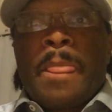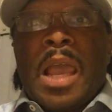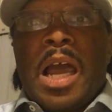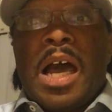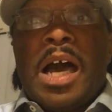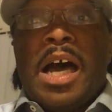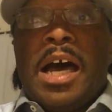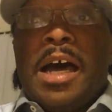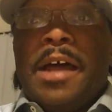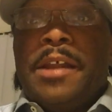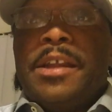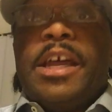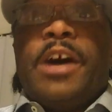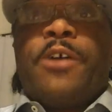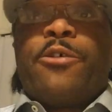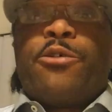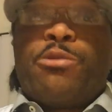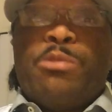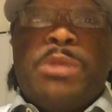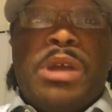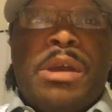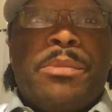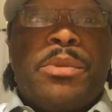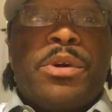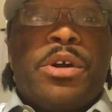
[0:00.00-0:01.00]
Now,
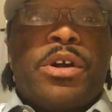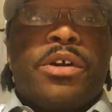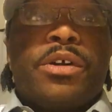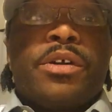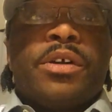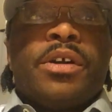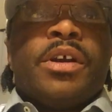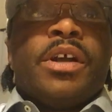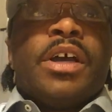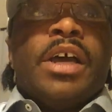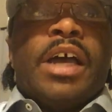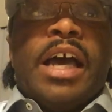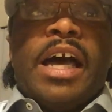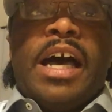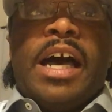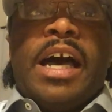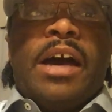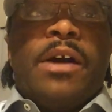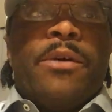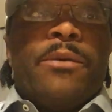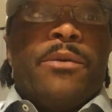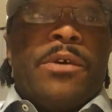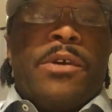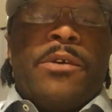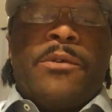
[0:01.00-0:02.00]
remember,
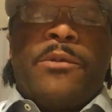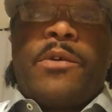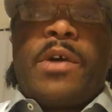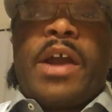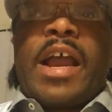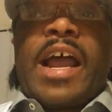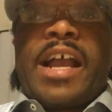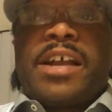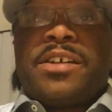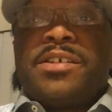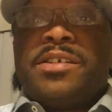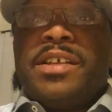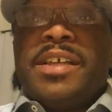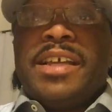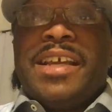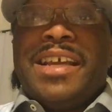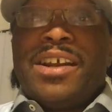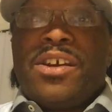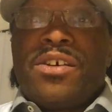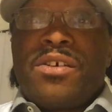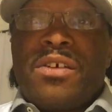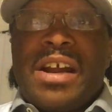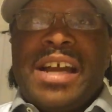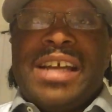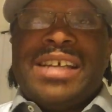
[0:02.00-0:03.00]
when we're actually
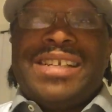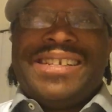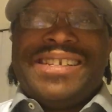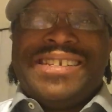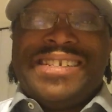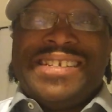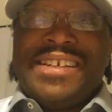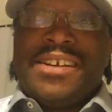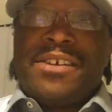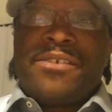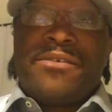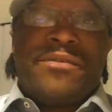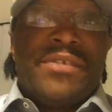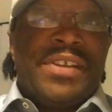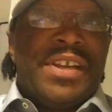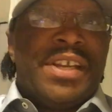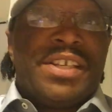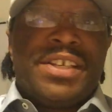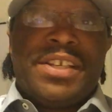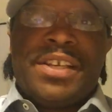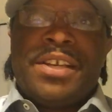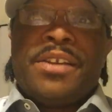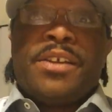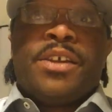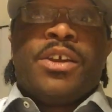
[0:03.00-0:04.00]
in crisis
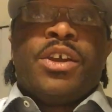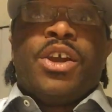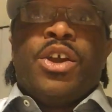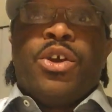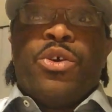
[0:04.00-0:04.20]
intervention,